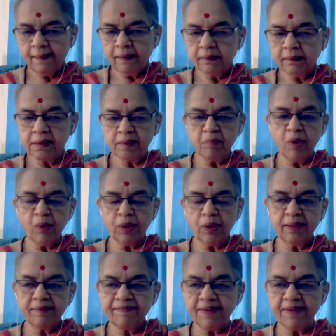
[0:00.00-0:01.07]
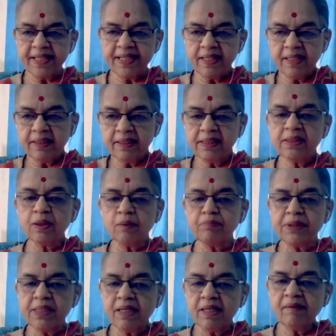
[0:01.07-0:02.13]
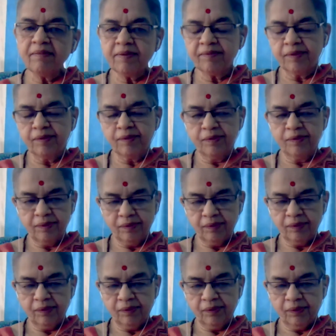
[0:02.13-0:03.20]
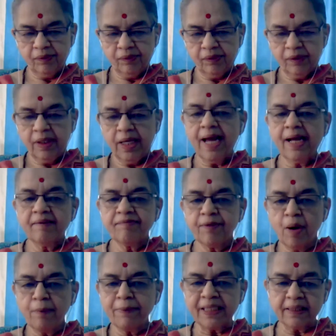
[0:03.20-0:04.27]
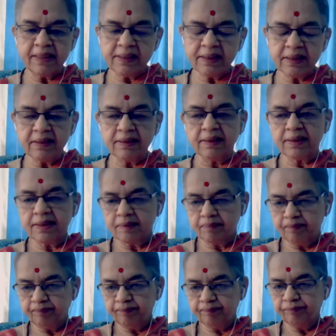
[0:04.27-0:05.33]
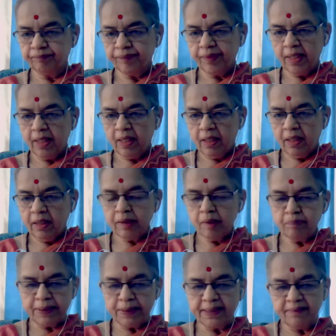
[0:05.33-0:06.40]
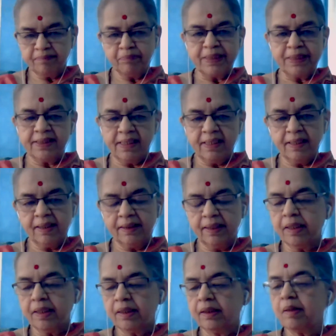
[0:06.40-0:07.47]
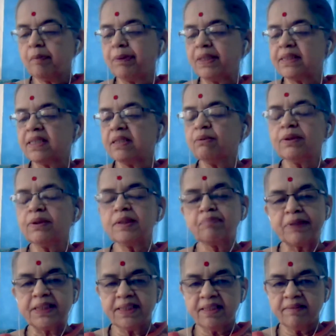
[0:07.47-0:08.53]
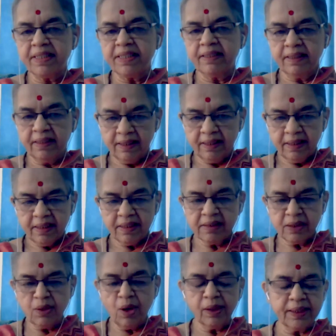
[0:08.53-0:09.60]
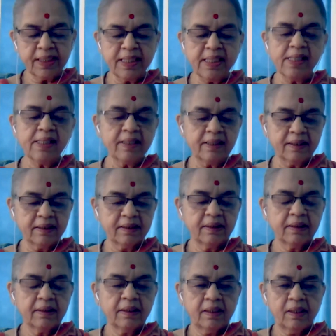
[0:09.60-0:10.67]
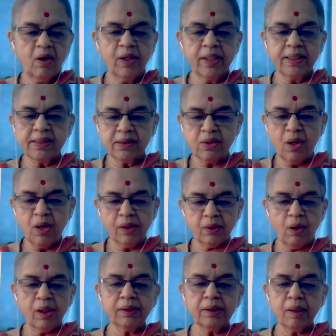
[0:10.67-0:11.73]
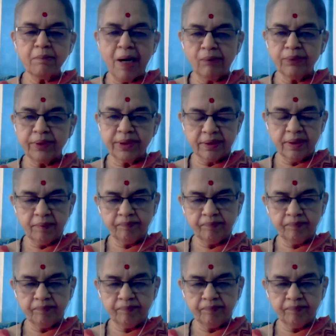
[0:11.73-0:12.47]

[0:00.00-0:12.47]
the smoke on the fire is observed uh, from at a distance. The, pers- the, the person who is perceiving is not near or is not on the mountain,